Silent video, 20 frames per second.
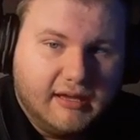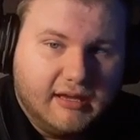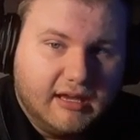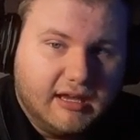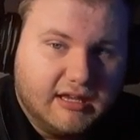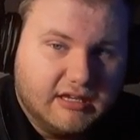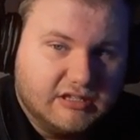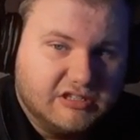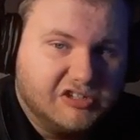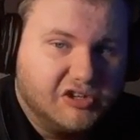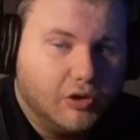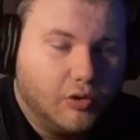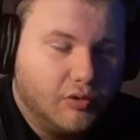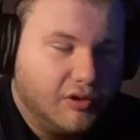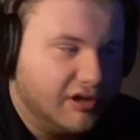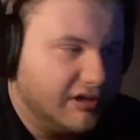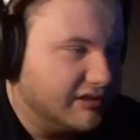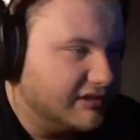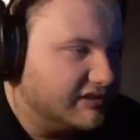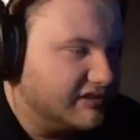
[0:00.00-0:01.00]
is
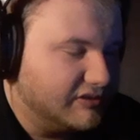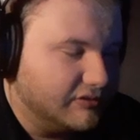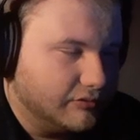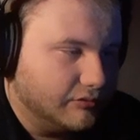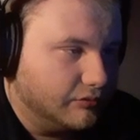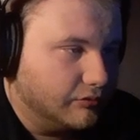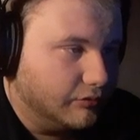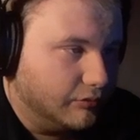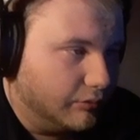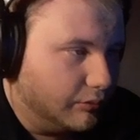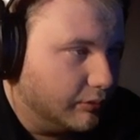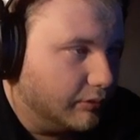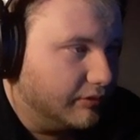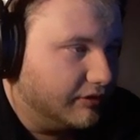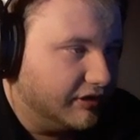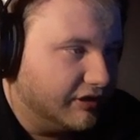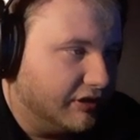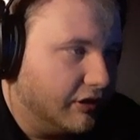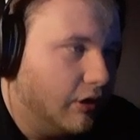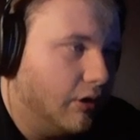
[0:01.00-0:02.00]
going to,
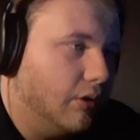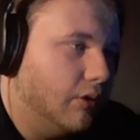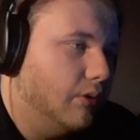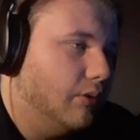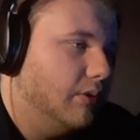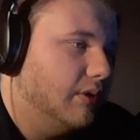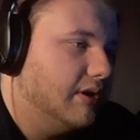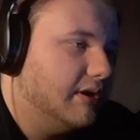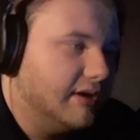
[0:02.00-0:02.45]
you know,